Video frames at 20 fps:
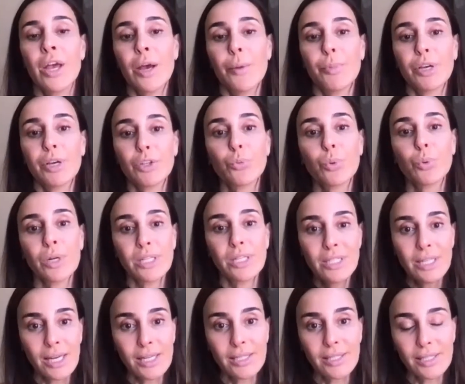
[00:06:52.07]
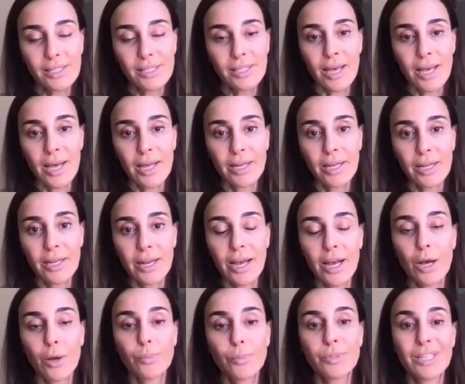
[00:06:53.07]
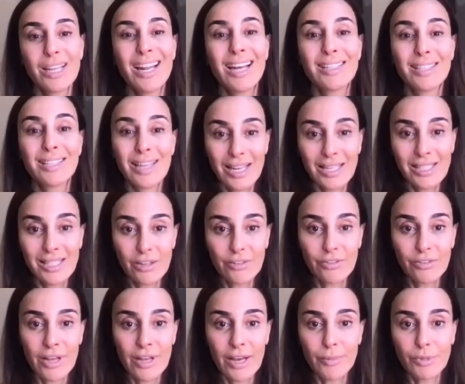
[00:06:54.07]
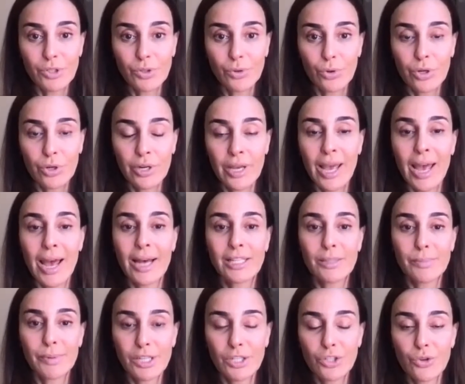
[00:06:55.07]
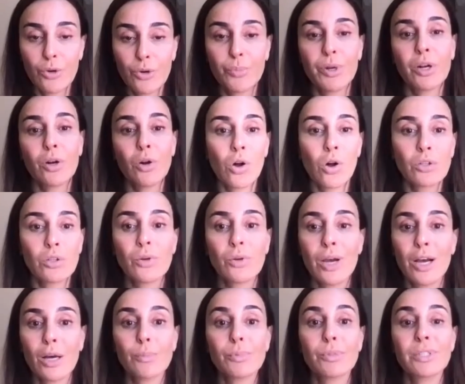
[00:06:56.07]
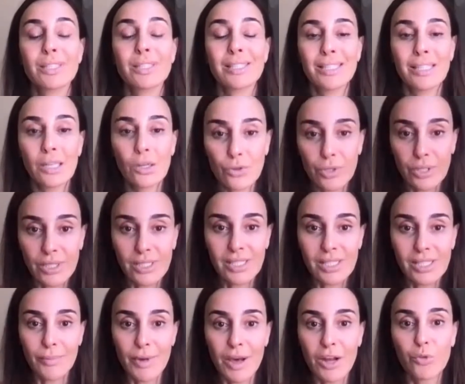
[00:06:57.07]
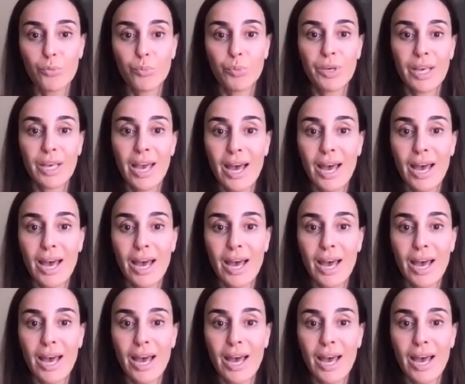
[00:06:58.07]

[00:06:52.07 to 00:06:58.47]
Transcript: because what it does is that it helps, it has an anti inflammatory aspect to it, but it also helps decrease the amount of P.